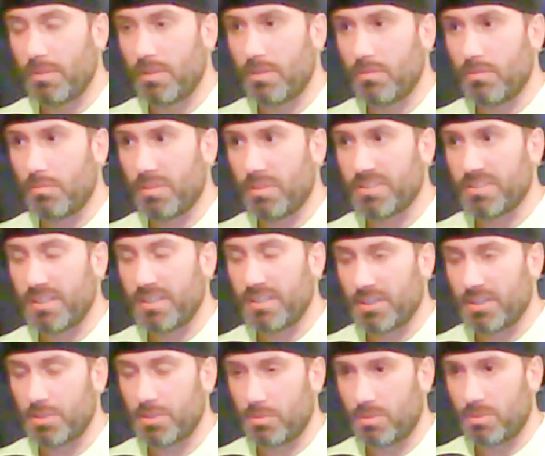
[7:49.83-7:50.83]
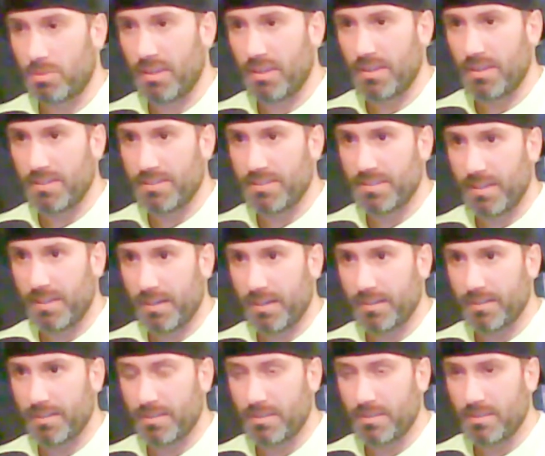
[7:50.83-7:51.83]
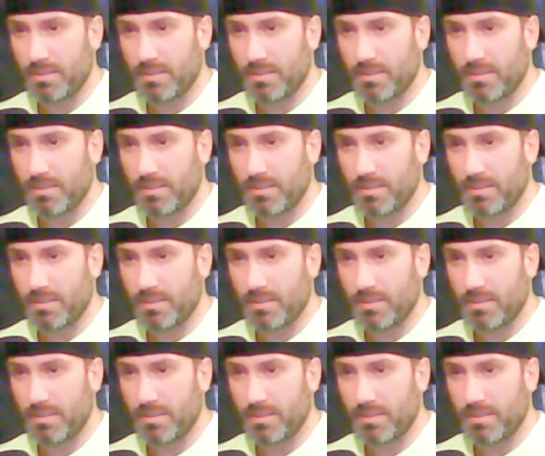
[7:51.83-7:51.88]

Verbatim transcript: with a sexual instinct,